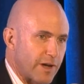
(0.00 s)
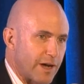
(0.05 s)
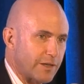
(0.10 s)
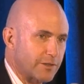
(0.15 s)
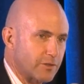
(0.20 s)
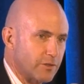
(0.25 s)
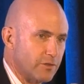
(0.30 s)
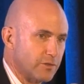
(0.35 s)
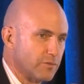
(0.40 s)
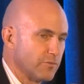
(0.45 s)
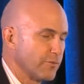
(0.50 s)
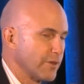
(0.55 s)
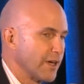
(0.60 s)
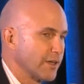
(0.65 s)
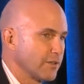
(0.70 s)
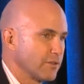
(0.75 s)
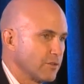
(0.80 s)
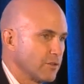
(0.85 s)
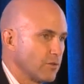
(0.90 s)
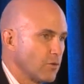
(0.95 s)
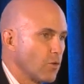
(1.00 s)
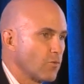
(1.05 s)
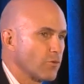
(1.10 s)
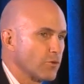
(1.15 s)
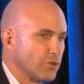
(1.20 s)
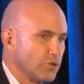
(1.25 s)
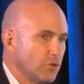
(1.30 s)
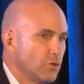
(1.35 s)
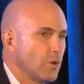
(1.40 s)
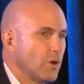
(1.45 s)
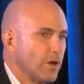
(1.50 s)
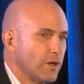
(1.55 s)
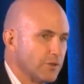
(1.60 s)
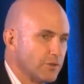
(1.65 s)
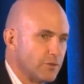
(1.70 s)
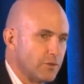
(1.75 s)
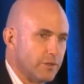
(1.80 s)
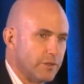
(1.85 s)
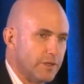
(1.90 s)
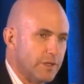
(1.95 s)
factors. In fact, there are over
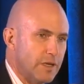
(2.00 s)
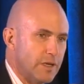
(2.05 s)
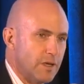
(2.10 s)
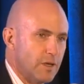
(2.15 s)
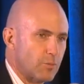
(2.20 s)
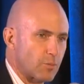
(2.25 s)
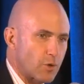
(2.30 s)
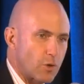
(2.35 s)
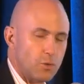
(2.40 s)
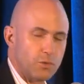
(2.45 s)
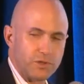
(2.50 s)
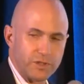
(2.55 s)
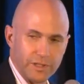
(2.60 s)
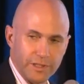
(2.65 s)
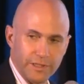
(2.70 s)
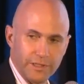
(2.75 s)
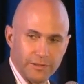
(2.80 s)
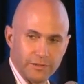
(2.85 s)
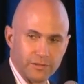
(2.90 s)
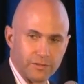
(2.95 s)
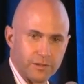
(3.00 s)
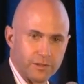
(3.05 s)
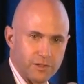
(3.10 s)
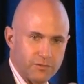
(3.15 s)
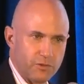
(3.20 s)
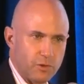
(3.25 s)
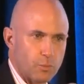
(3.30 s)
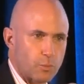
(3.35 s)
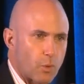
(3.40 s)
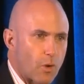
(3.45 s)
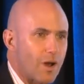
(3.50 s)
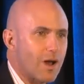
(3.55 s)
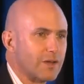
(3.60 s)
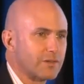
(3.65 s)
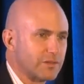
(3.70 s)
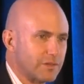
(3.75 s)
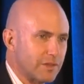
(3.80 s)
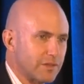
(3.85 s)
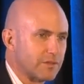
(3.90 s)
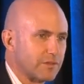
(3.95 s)
200 proteins that, if you
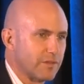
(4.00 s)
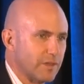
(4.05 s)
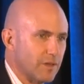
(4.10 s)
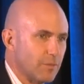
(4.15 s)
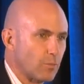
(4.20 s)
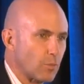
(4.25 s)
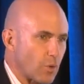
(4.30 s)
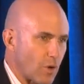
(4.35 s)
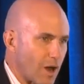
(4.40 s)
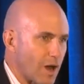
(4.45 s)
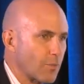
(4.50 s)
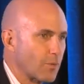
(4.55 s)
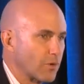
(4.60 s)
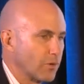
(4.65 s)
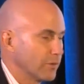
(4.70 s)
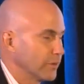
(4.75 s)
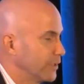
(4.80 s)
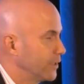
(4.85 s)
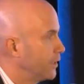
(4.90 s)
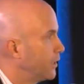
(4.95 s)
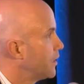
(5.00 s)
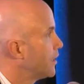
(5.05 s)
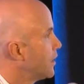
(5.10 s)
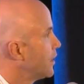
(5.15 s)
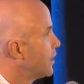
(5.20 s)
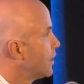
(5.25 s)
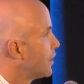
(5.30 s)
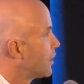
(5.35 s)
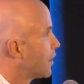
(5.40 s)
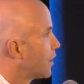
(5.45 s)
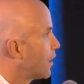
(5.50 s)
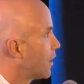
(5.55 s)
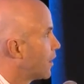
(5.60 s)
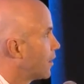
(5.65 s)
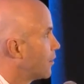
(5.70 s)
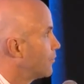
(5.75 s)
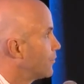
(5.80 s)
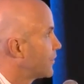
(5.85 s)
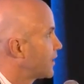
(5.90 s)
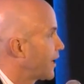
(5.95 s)
process them properly,
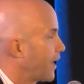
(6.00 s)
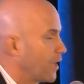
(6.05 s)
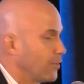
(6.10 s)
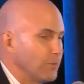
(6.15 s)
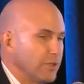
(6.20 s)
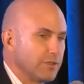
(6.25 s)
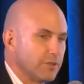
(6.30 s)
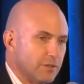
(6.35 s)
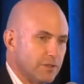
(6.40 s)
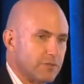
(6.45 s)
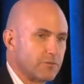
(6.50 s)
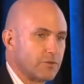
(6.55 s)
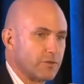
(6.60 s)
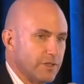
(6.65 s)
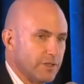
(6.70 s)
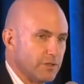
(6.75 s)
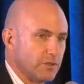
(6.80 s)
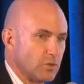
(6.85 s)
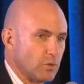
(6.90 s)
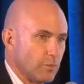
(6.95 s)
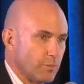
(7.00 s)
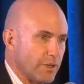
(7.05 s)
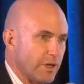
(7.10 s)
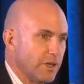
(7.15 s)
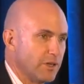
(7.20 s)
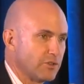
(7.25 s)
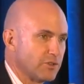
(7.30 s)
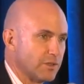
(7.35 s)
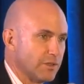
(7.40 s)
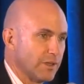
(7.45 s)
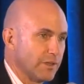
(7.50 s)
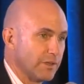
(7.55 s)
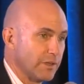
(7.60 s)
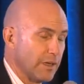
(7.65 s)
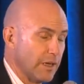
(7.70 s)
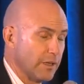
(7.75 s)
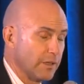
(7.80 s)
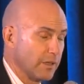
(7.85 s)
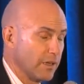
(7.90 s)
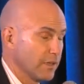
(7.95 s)
can be delivered into a patient
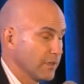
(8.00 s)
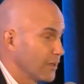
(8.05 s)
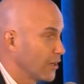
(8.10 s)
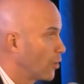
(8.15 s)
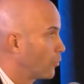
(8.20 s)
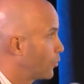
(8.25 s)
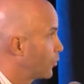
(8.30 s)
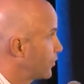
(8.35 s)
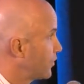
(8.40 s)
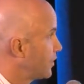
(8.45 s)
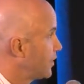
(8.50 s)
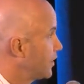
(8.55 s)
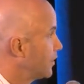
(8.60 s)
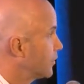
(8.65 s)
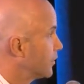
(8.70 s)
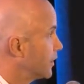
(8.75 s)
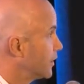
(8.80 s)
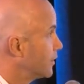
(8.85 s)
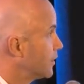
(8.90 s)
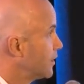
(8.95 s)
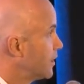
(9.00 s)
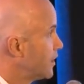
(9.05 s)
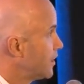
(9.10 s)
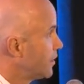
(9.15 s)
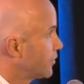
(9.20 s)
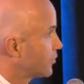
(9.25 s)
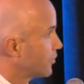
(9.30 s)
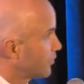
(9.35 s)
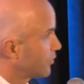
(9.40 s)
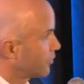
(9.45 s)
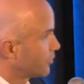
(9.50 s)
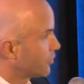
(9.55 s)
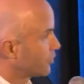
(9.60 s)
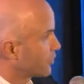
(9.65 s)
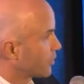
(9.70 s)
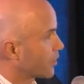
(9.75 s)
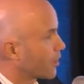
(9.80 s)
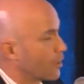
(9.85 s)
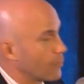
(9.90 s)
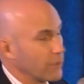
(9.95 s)
and can help with healing. So this is
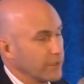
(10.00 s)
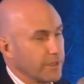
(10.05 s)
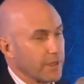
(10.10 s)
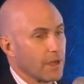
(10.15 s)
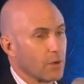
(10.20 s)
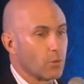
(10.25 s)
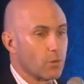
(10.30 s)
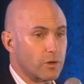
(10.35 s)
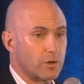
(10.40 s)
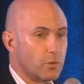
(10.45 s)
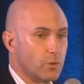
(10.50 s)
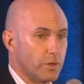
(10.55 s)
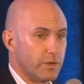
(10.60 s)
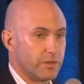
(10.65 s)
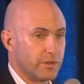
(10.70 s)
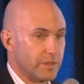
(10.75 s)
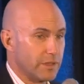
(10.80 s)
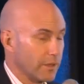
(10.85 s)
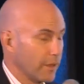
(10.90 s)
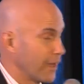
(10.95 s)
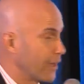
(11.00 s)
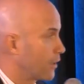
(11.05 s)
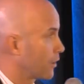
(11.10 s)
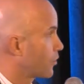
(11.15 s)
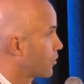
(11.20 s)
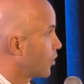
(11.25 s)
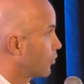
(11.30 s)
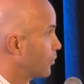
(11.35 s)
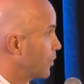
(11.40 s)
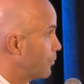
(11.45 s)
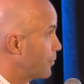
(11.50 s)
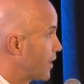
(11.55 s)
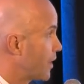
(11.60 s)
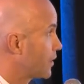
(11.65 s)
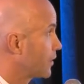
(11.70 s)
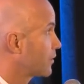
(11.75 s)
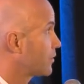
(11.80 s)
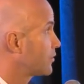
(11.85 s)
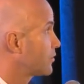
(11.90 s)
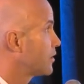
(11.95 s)
just a company I work with in Atlanta called
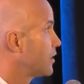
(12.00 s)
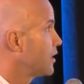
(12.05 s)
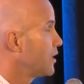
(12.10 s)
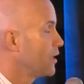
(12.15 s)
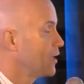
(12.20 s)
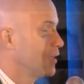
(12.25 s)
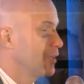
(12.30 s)
Mimetics,